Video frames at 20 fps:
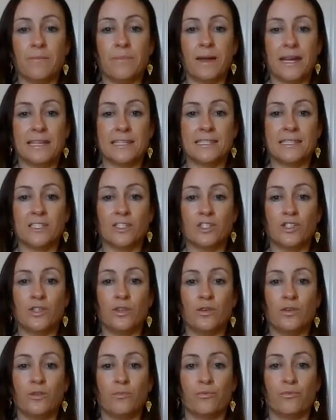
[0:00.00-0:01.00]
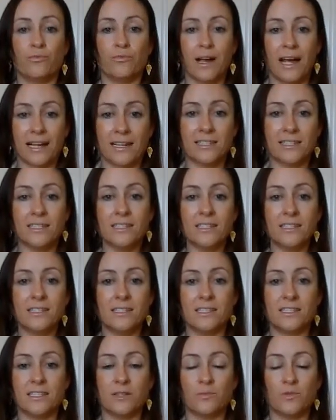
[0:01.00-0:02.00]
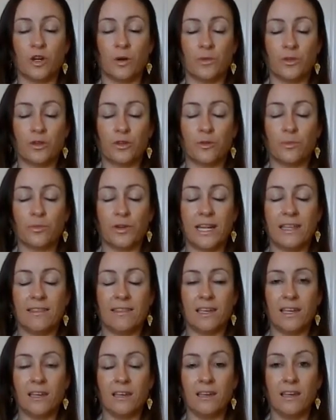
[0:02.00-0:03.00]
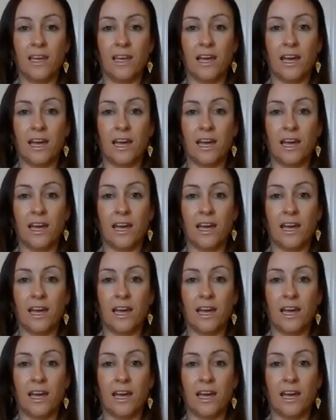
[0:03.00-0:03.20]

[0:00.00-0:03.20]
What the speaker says: best to practice this abdominal breathing,